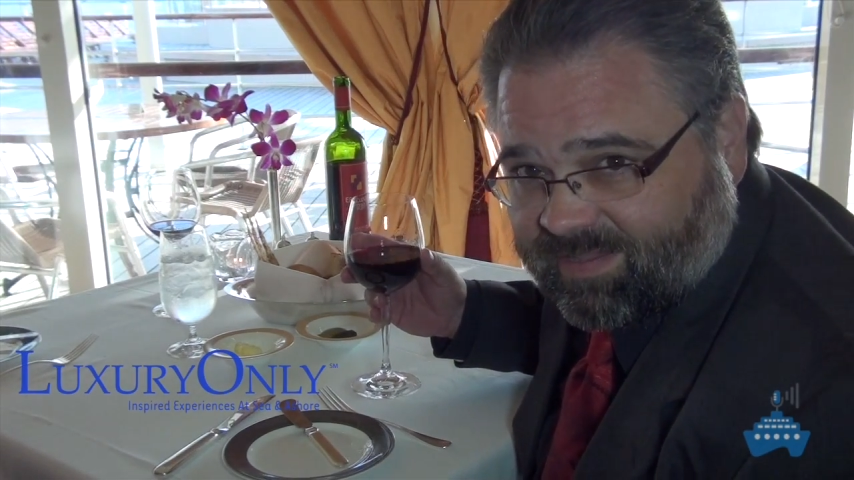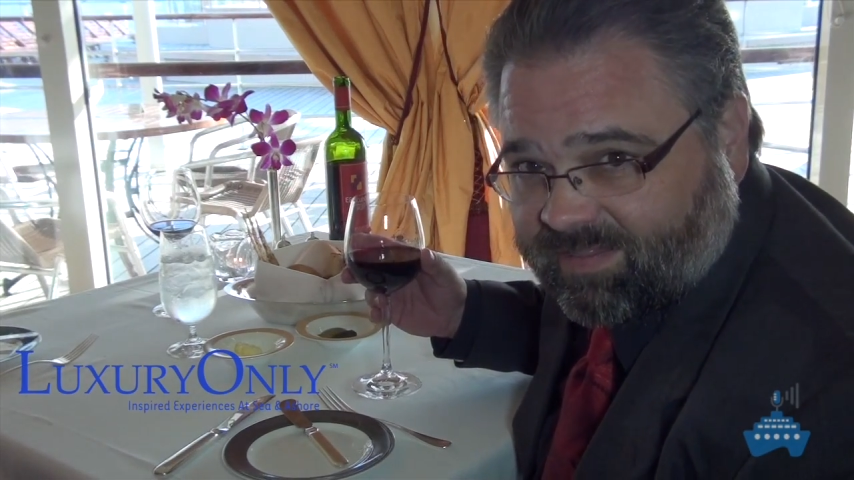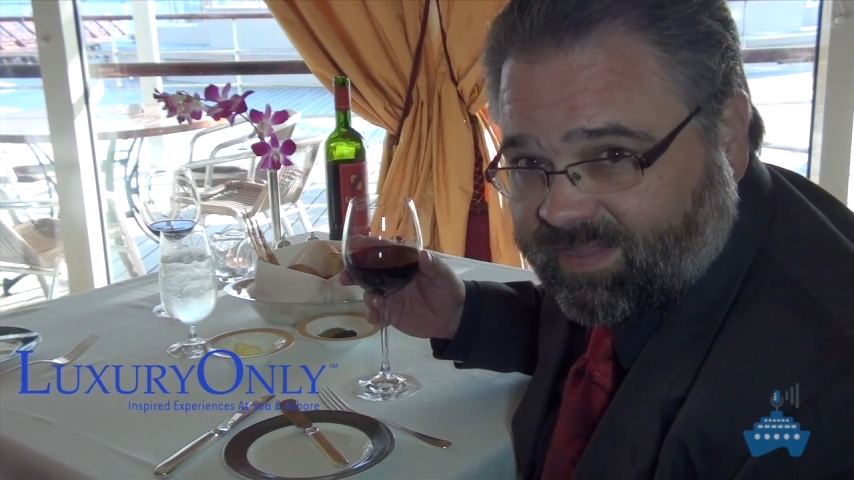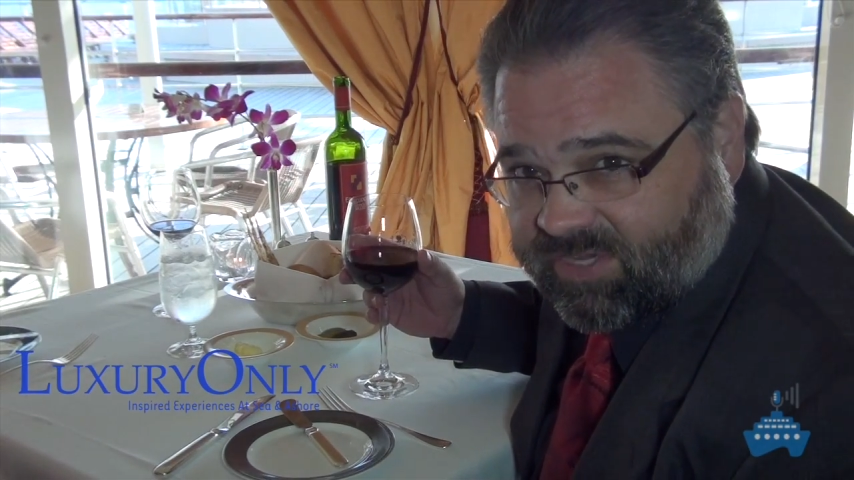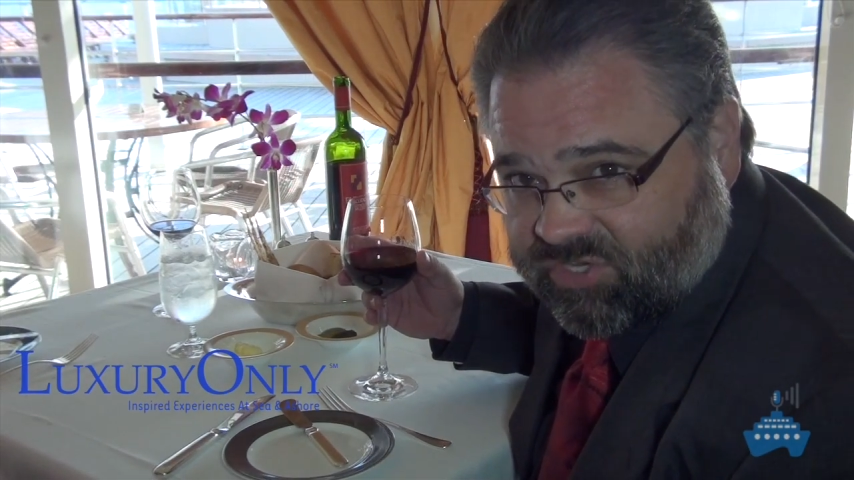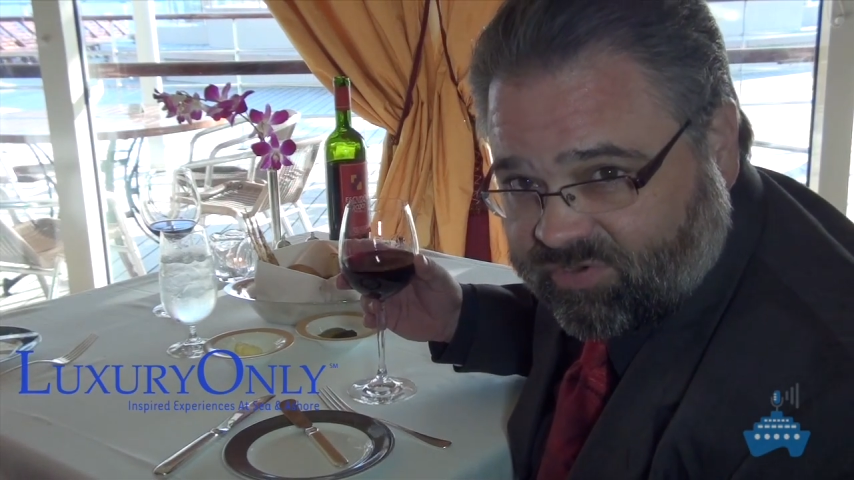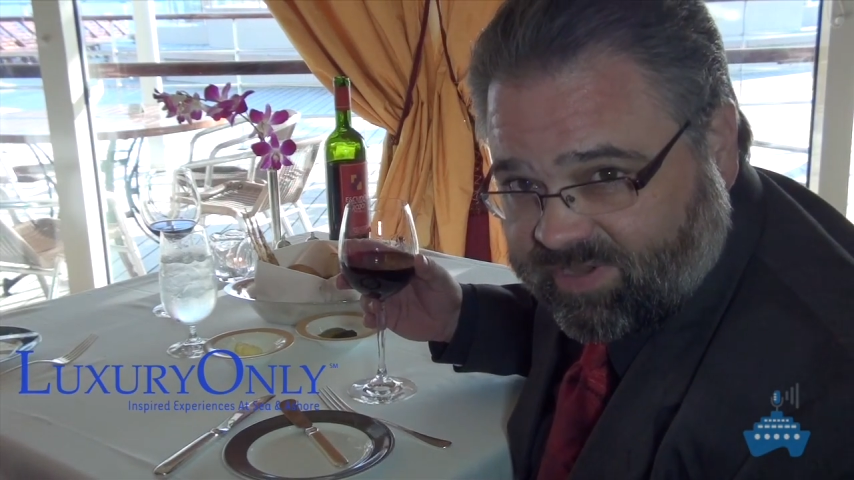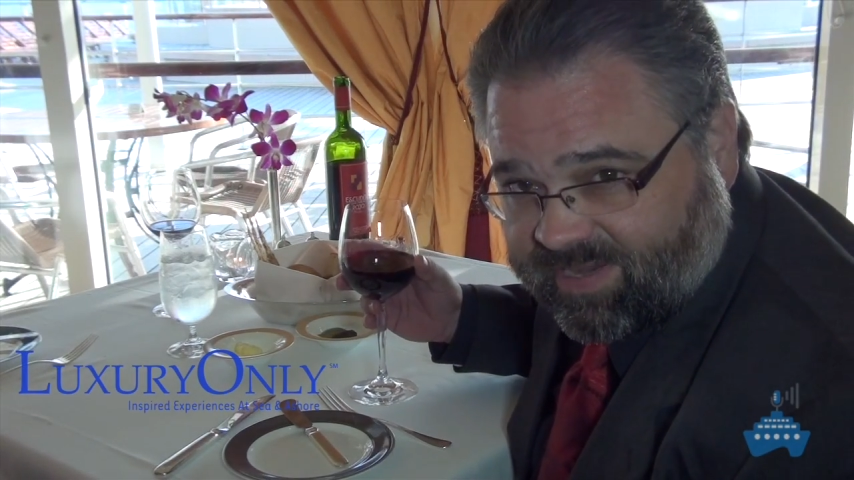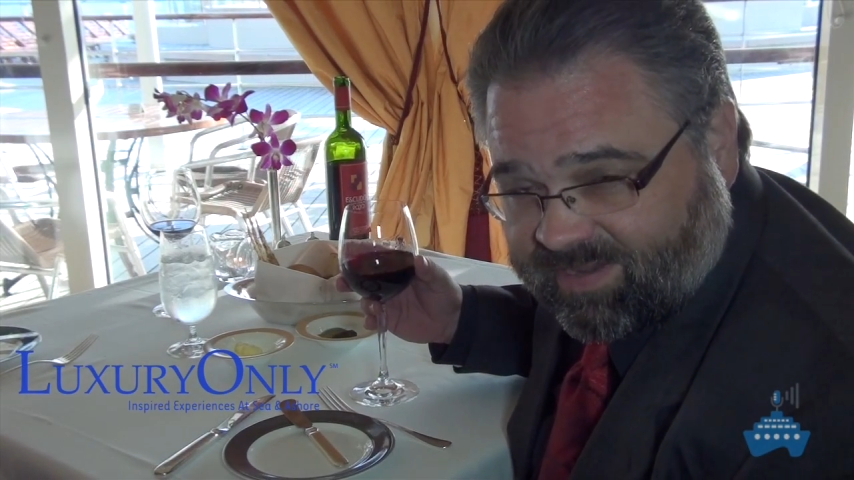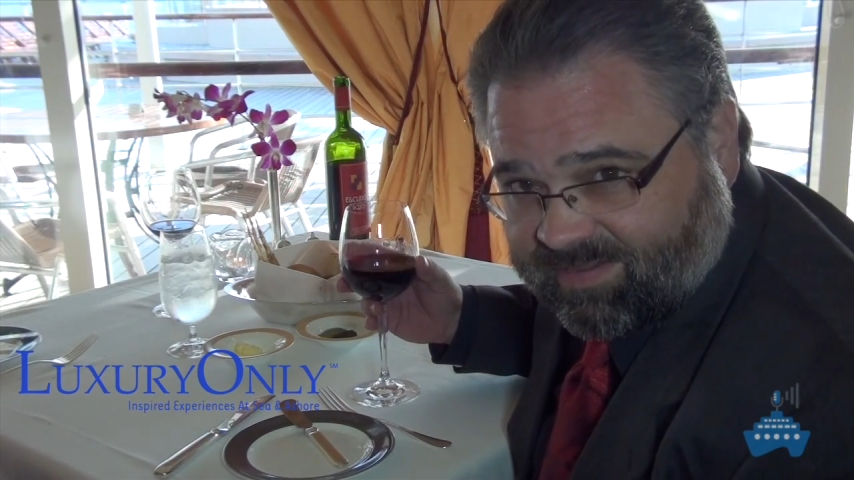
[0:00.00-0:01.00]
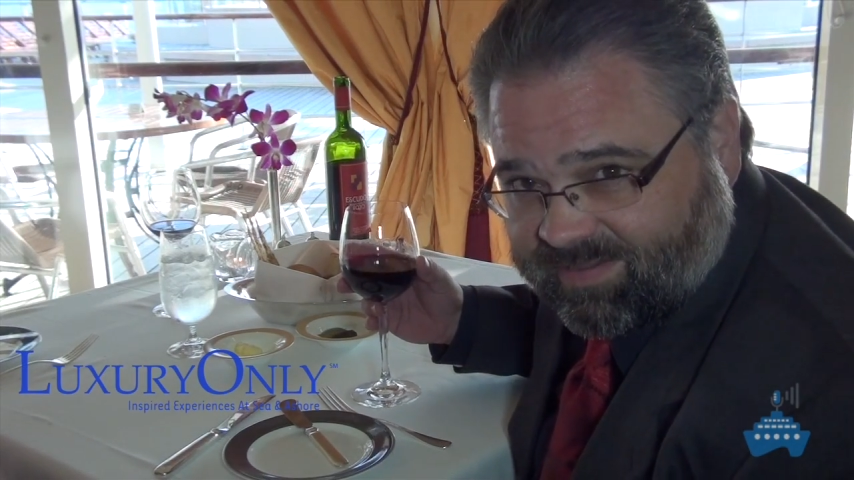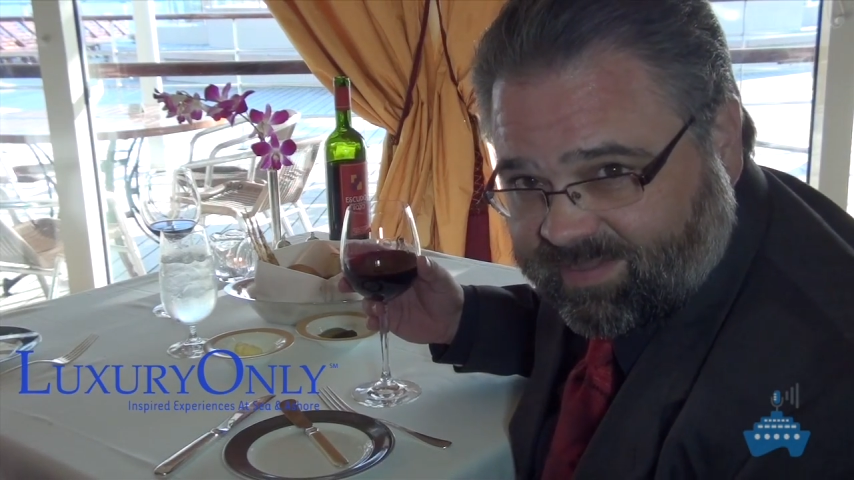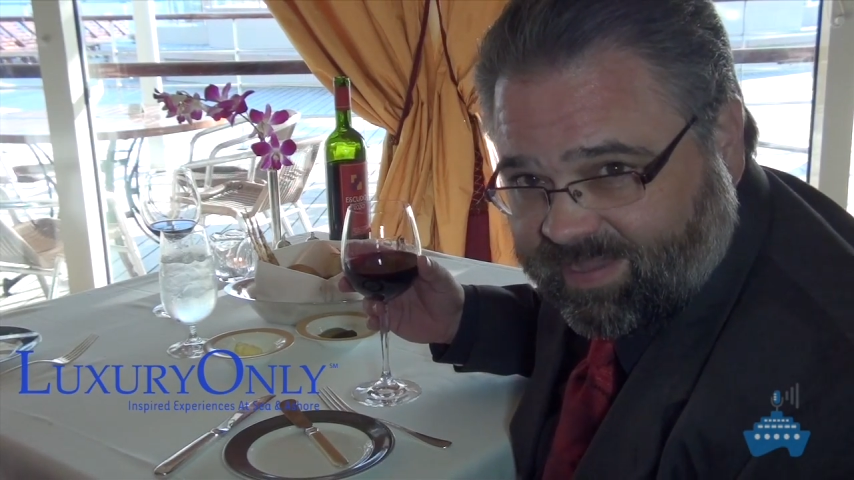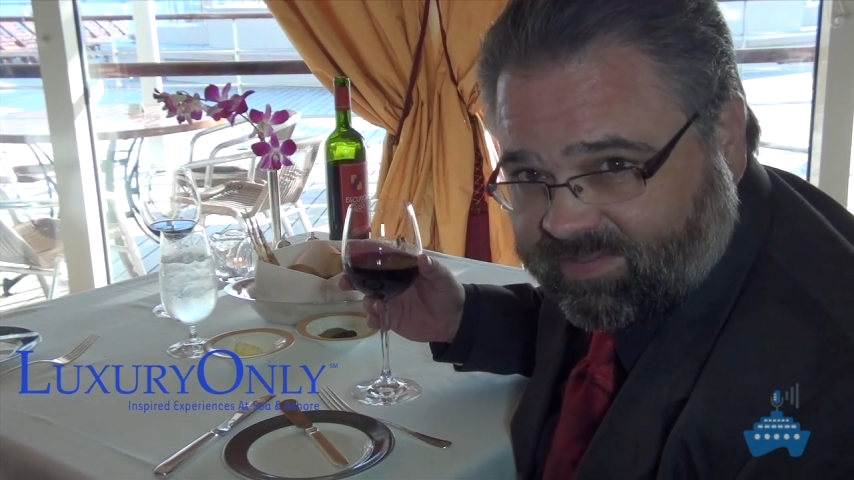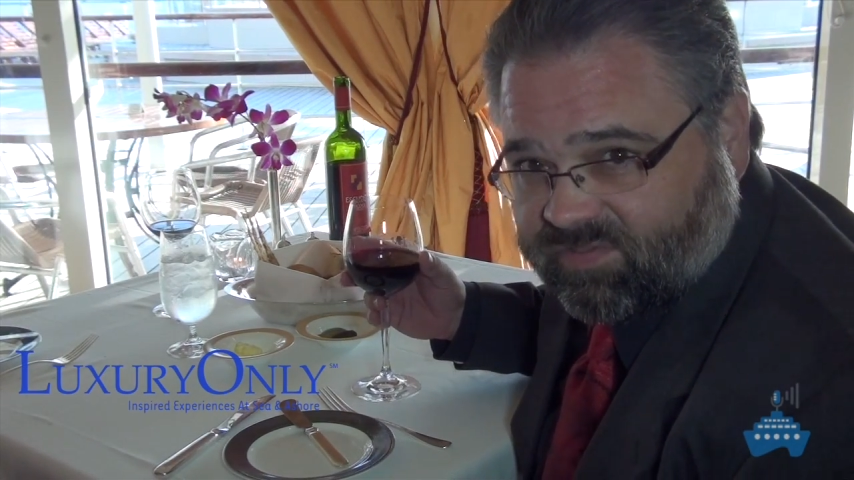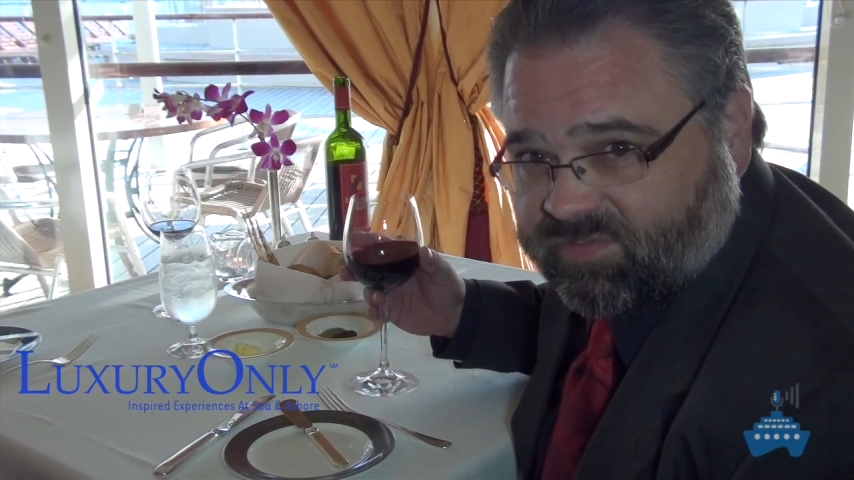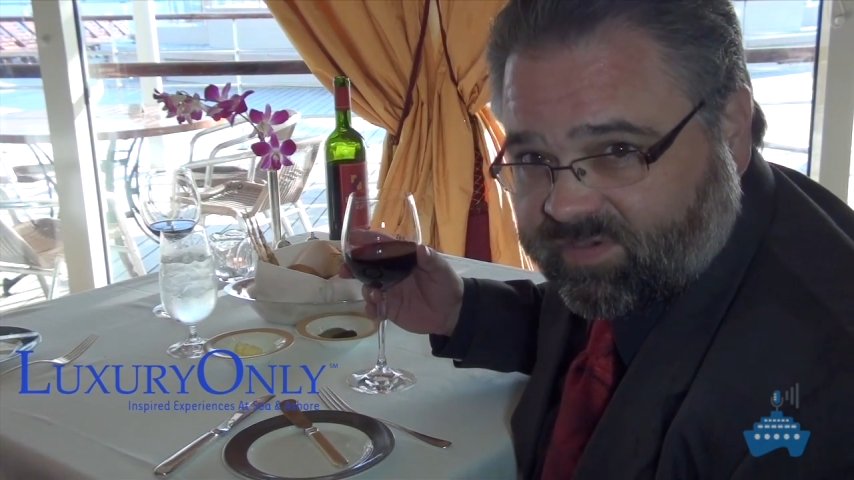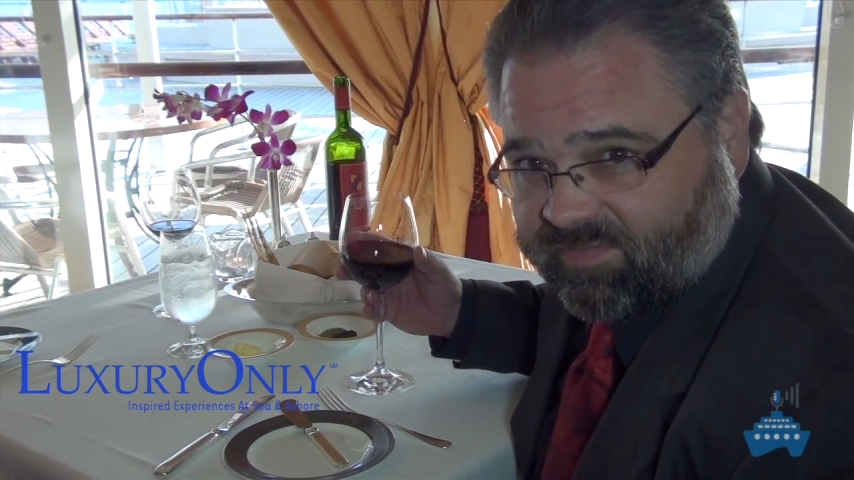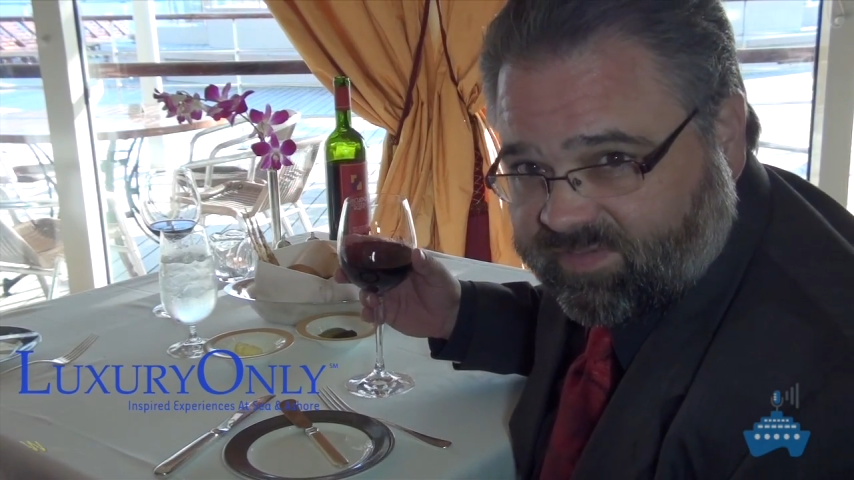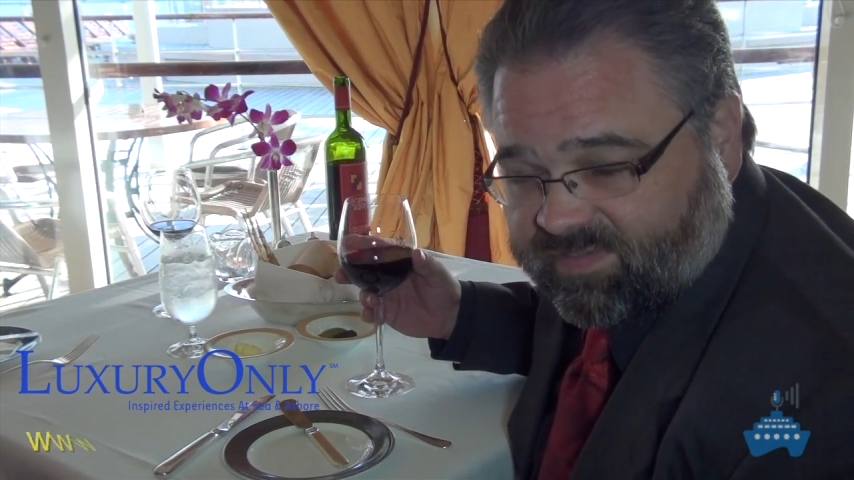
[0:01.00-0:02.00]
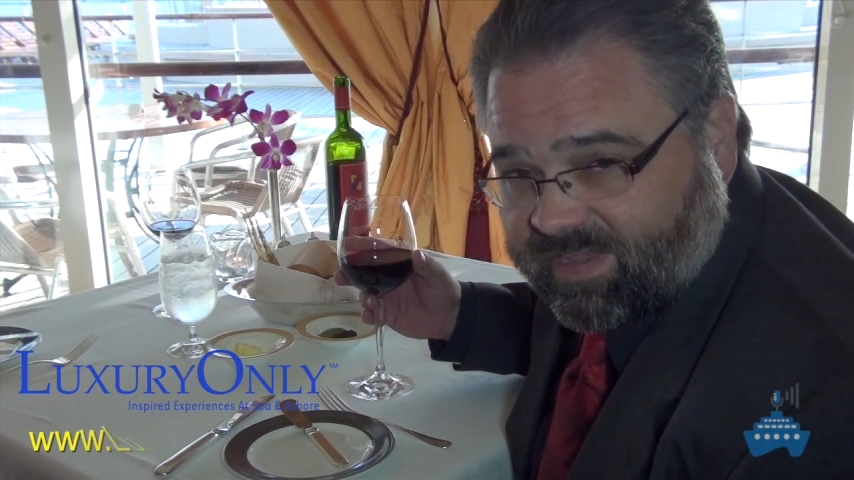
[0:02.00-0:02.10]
luxury and service,